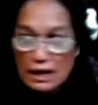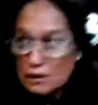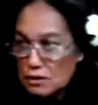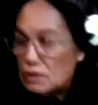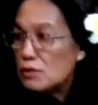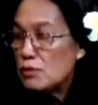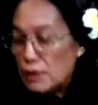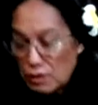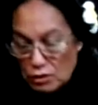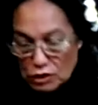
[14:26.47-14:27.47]
into the
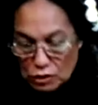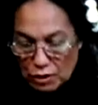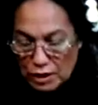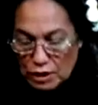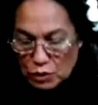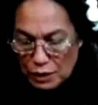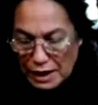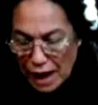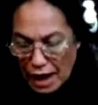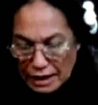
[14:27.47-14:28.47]
critical shortage? We
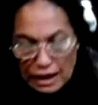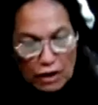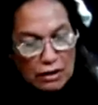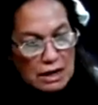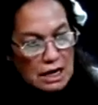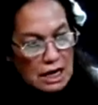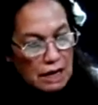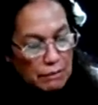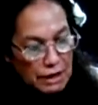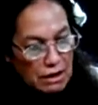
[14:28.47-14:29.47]
got there
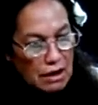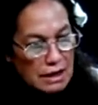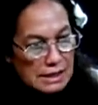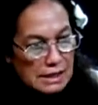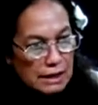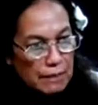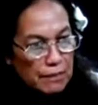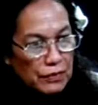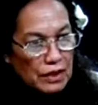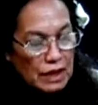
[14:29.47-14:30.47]
because
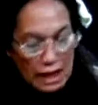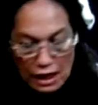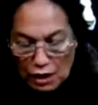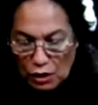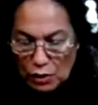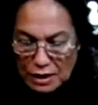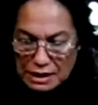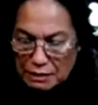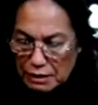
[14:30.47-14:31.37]
the U.S.